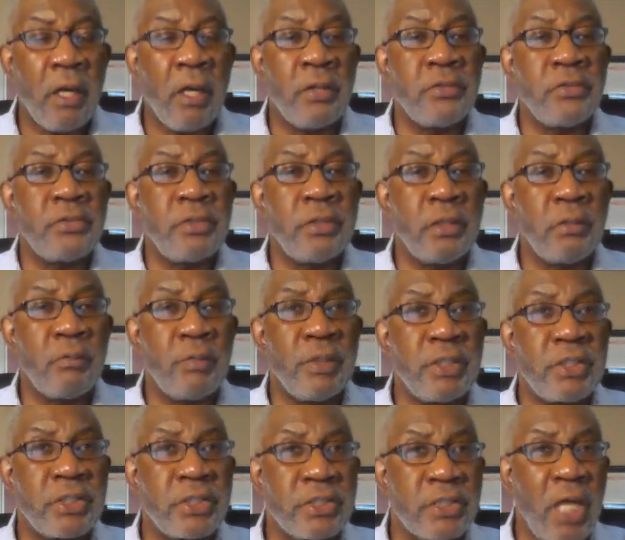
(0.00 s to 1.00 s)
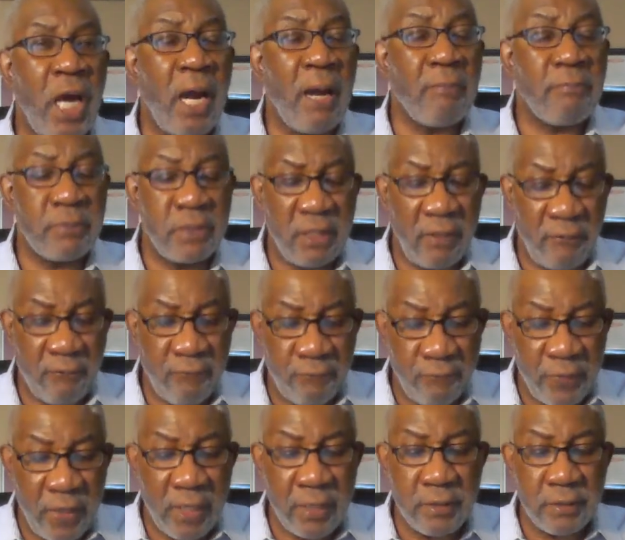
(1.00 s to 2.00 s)
until we stop
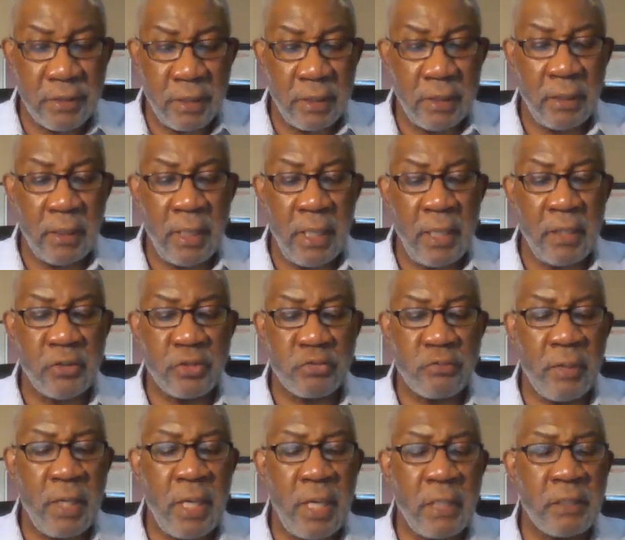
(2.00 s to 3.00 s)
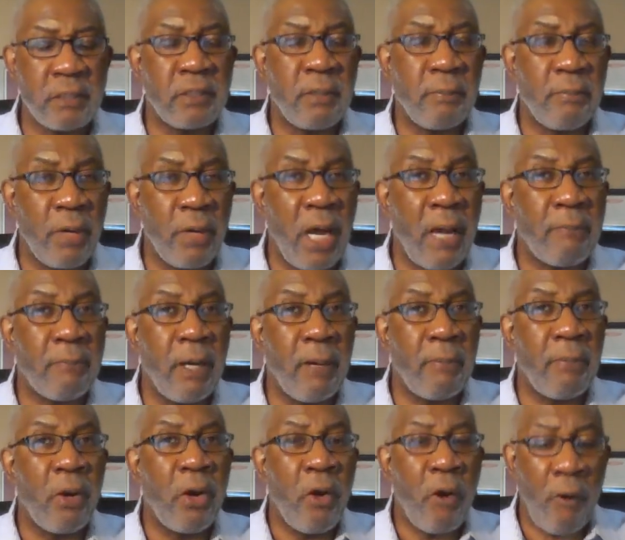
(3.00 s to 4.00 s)
defending and trying to prop
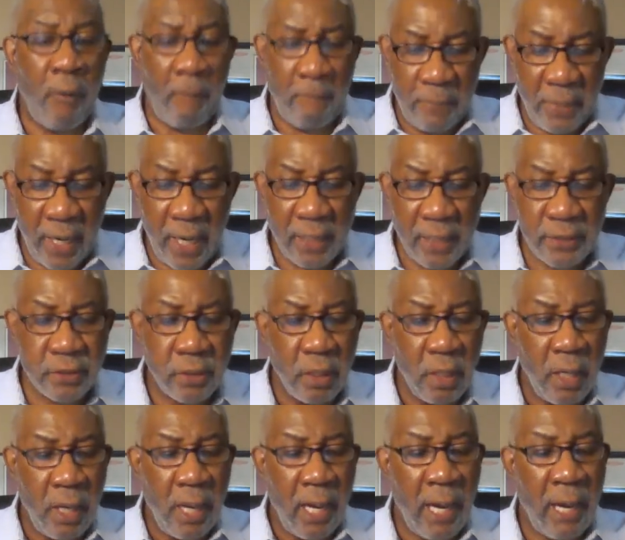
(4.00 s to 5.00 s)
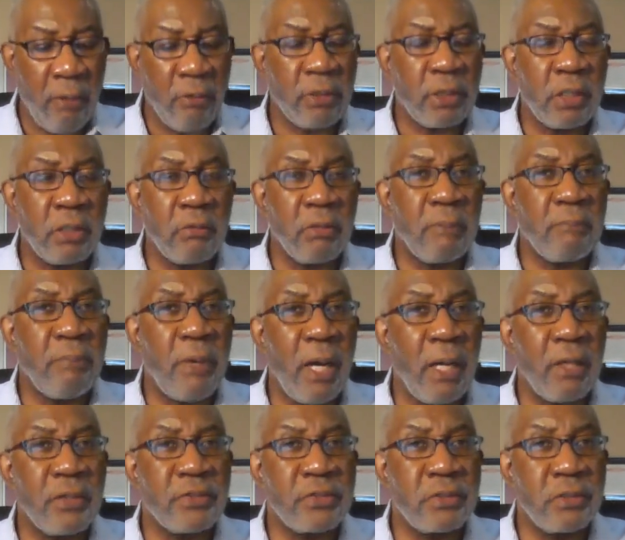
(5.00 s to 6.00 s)
up or patch our current
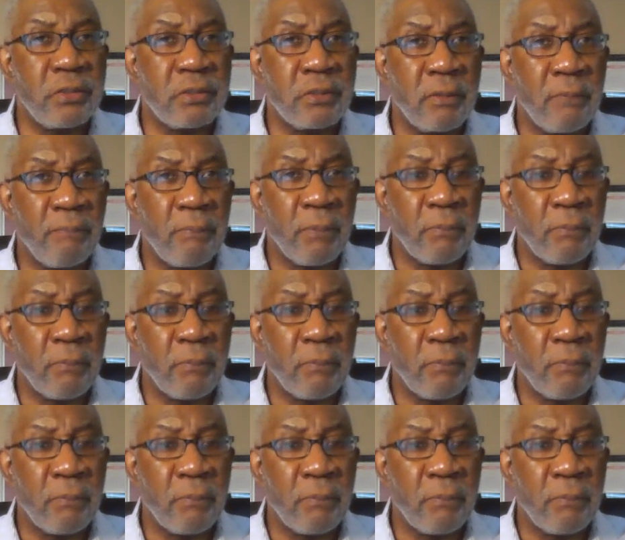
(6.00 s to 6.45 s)
policies,